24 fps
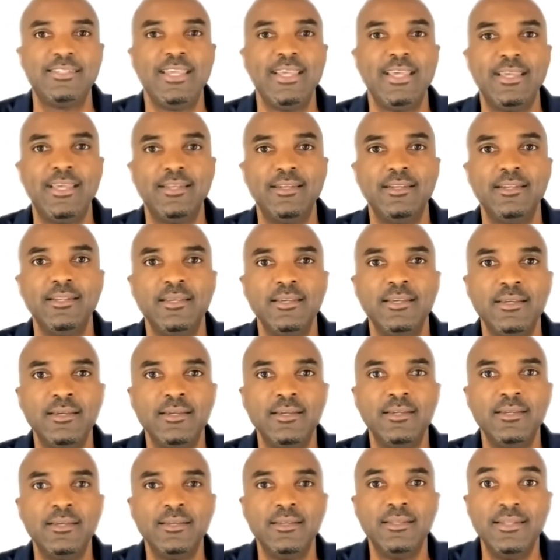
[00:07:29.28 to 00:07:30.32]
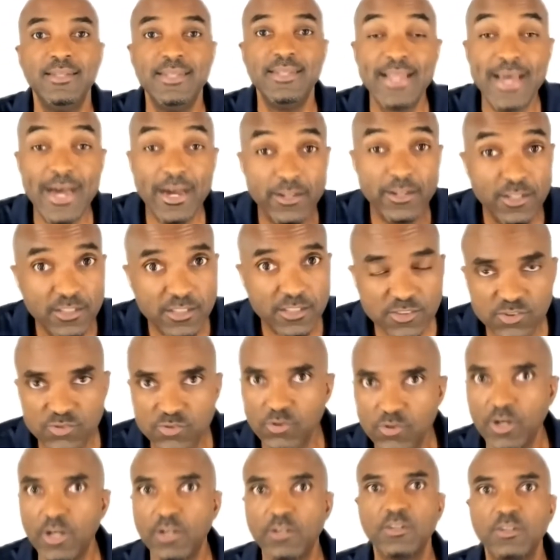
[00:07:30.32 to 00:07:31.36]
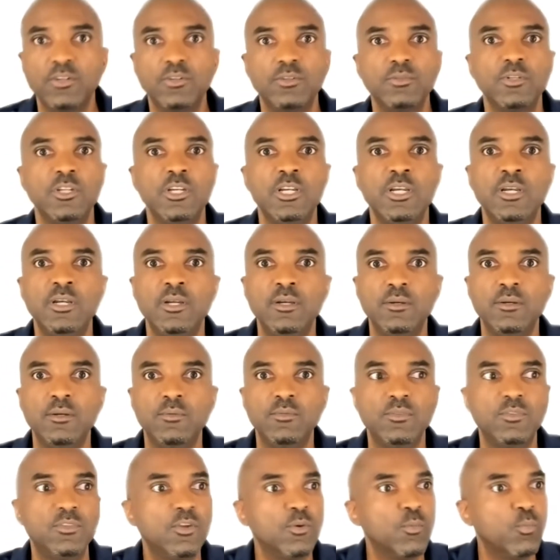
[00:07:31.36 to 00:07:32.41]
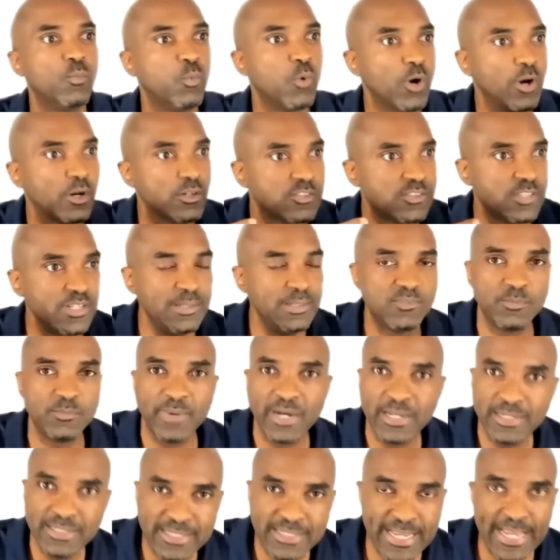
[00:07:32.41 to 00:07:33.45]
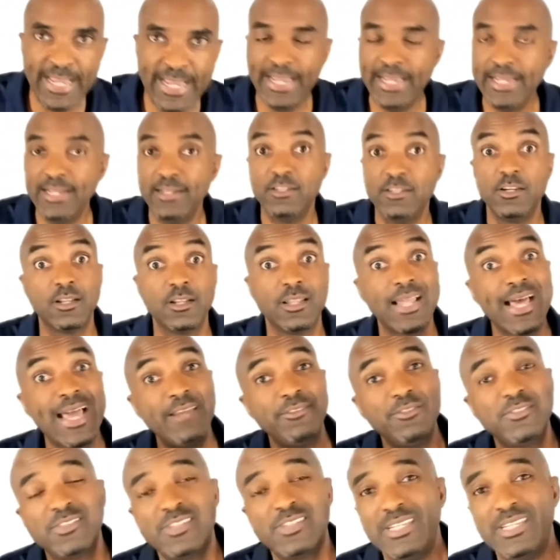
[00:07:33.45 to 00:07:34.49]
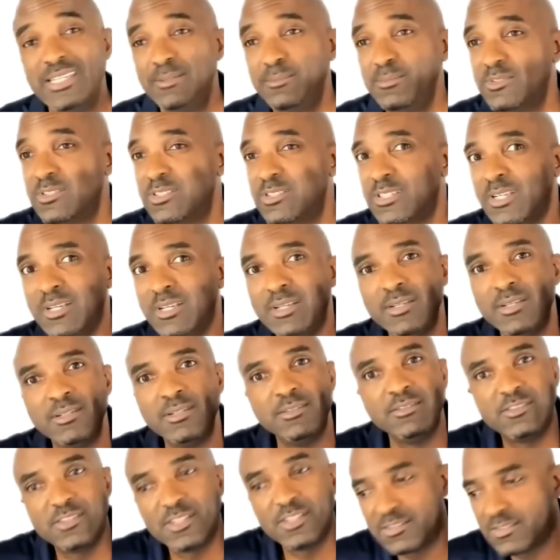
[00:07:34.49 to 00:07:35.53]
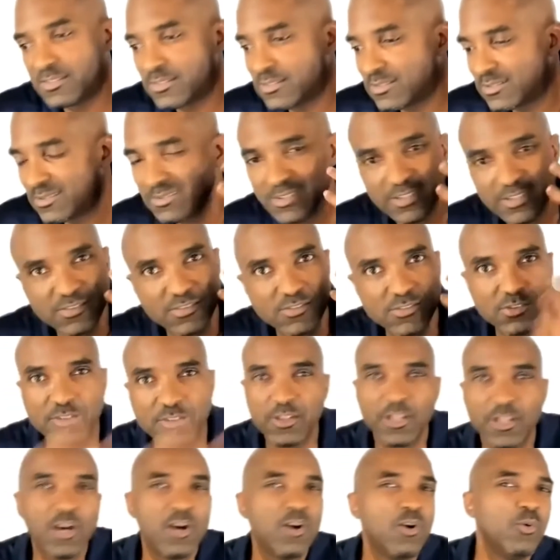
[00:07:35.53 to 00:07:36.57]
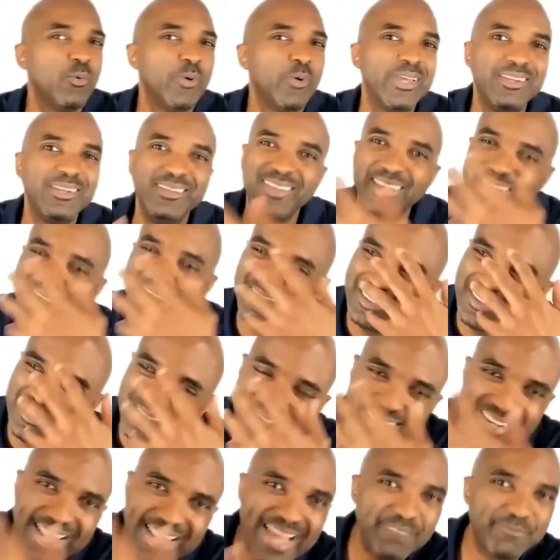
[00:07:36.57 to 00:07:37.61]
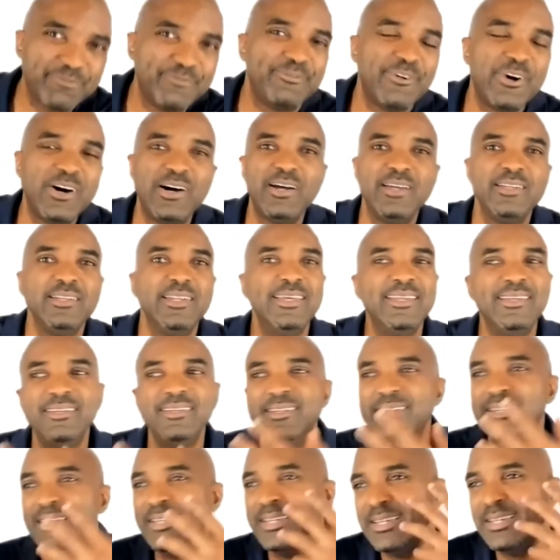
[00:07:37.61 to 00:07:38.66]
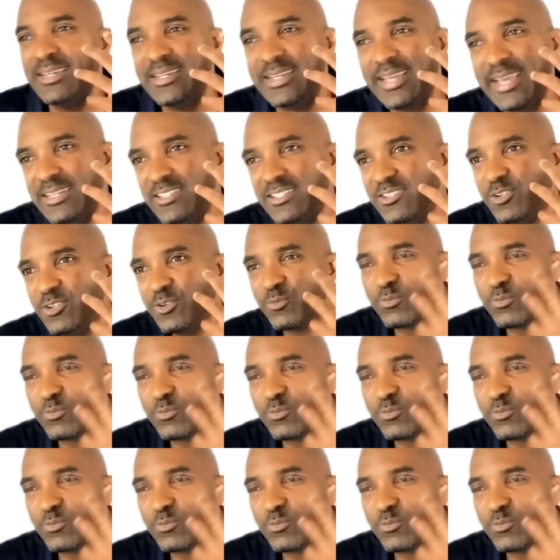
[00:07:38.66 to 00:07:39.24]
in, now you're disgruntled, the work seems mundane, your life seems just slow and not fun, and you